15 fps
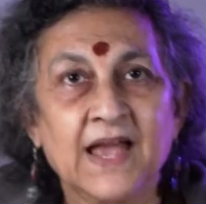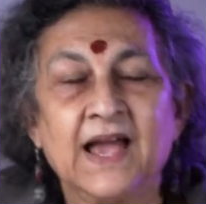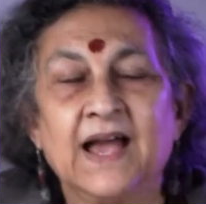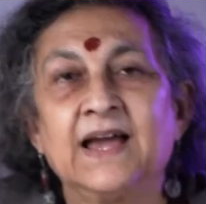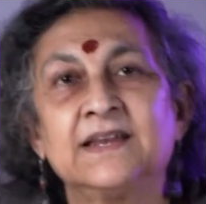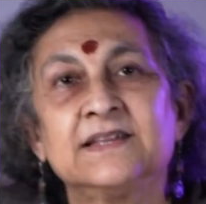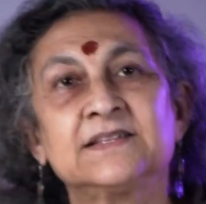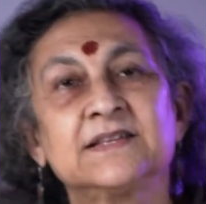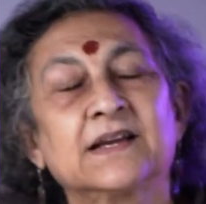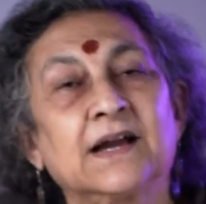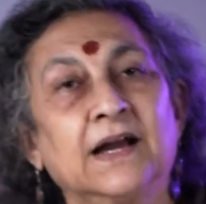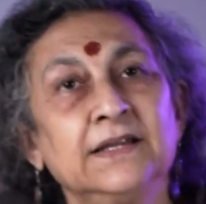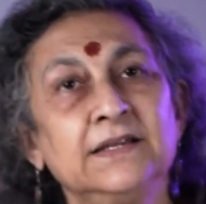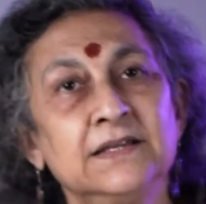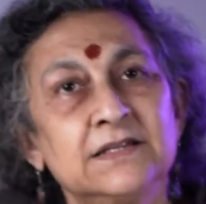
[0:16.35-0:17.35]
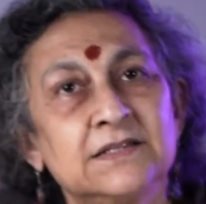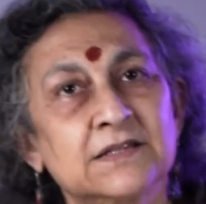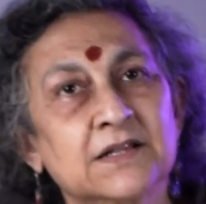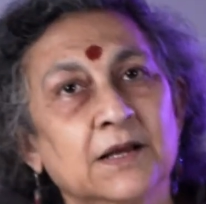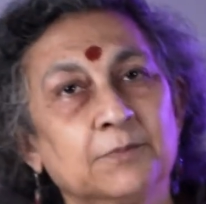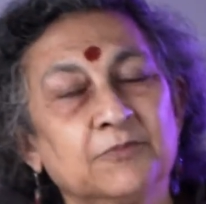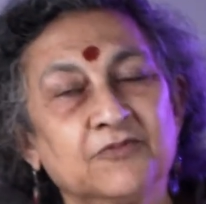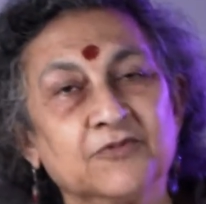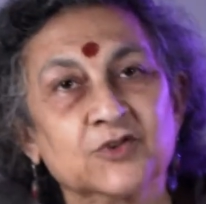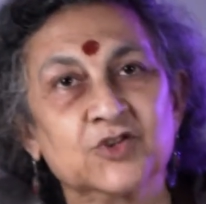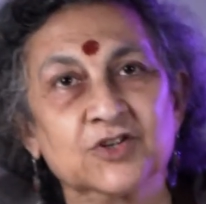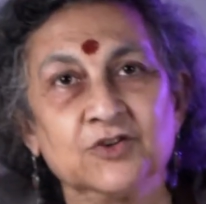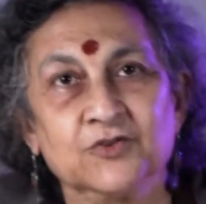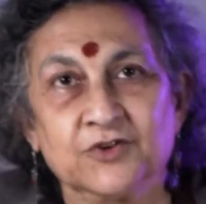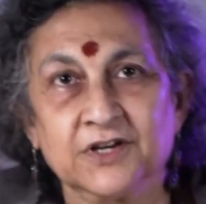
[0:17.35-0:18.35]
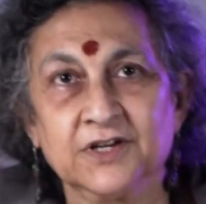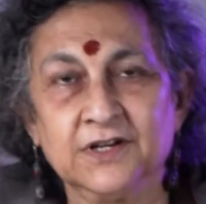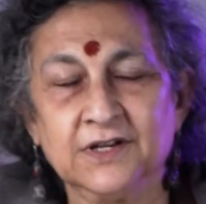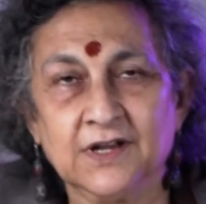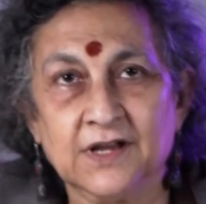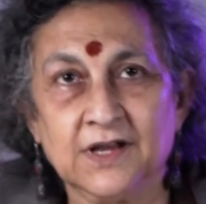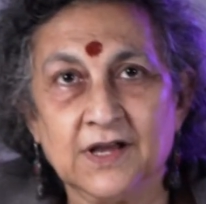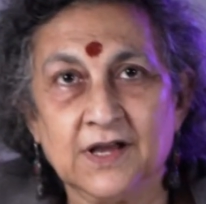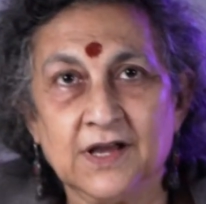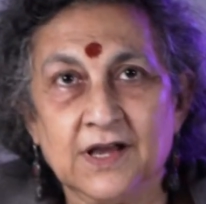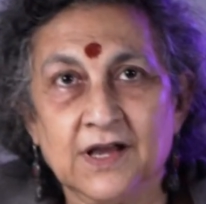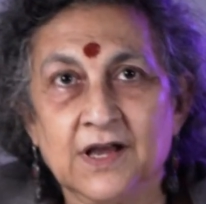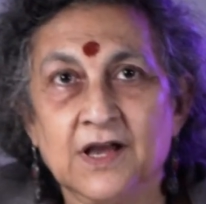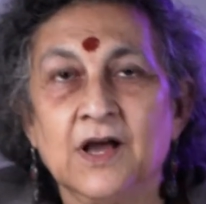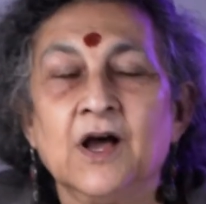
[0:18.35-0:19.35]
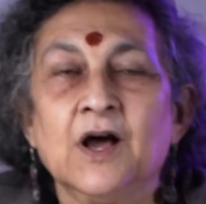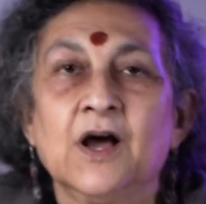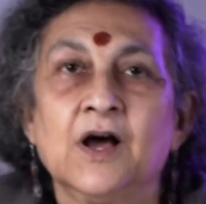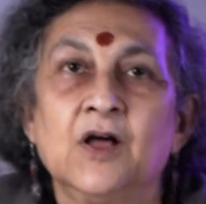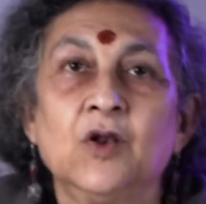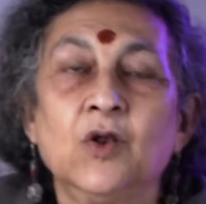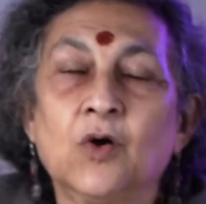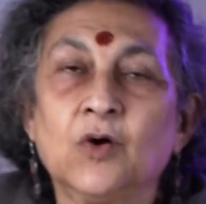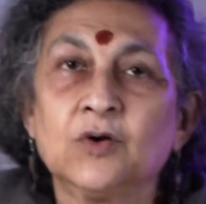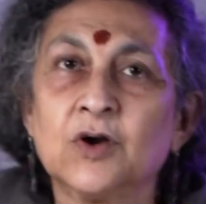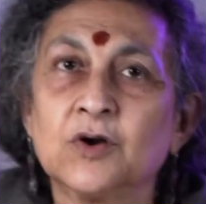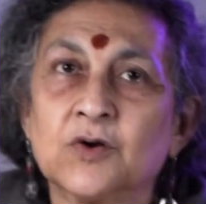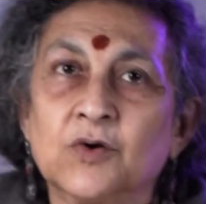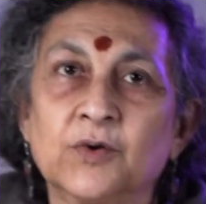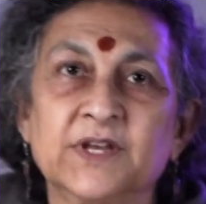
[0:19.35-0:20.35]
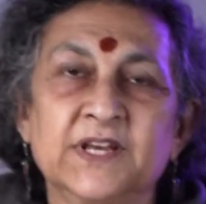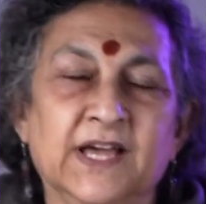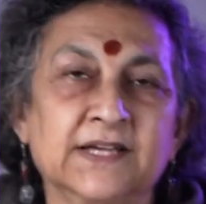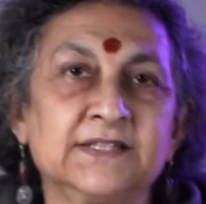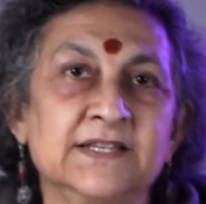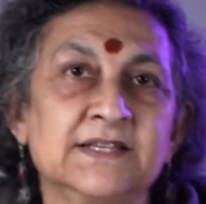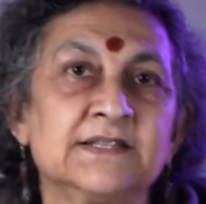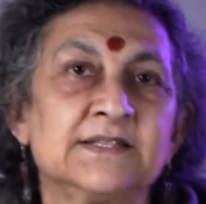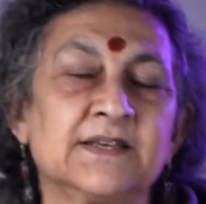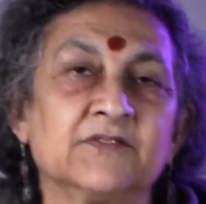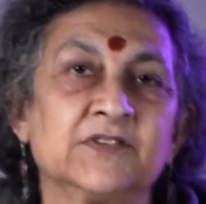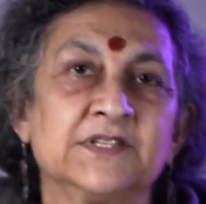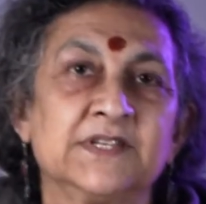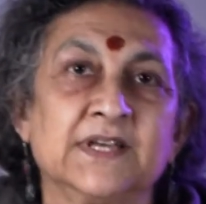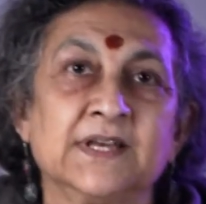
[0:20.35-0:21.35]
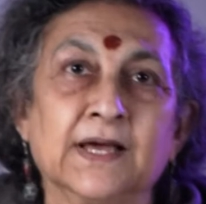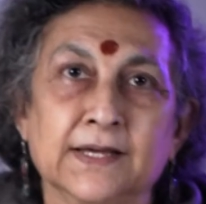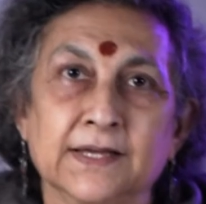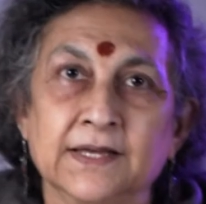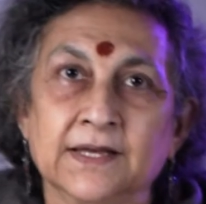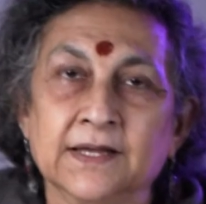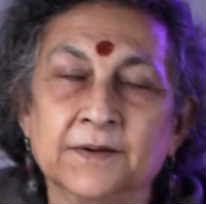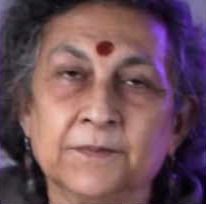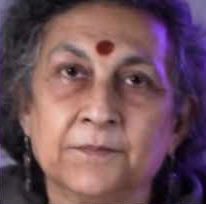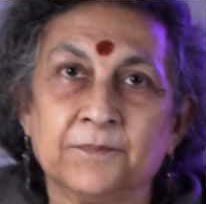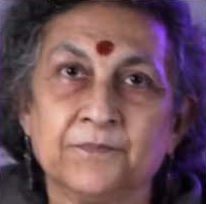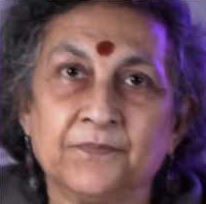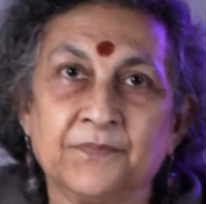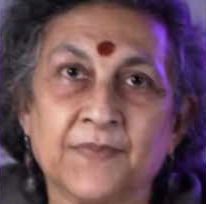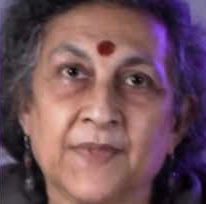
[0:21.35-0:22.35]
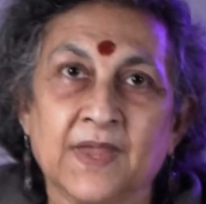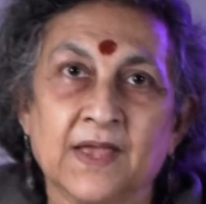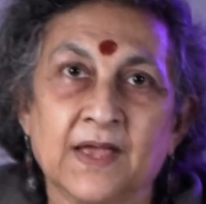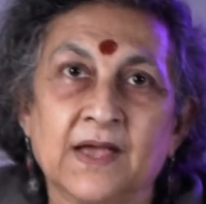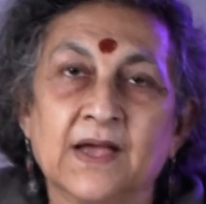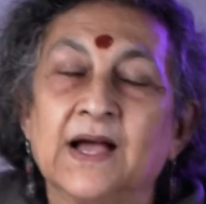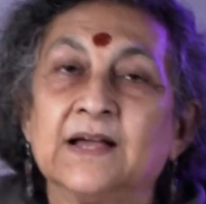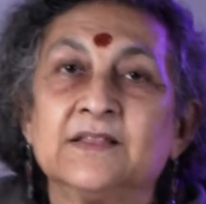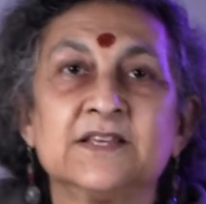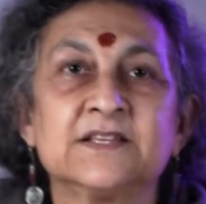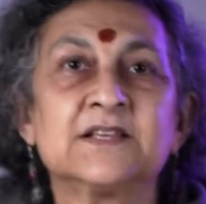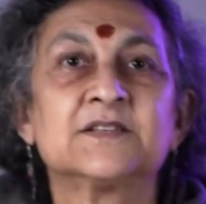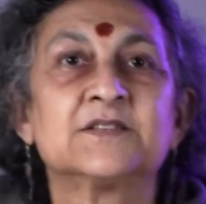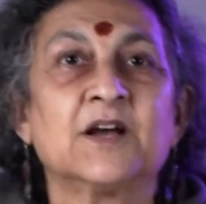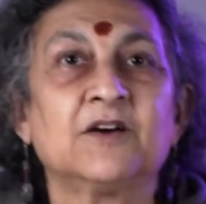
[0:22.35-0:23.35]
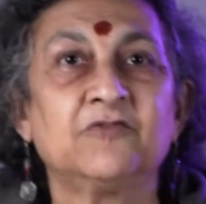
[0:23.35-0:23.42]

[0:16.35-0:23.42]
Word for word: and as a kindness club for children long ago in nineteen seventy-nine. And this is our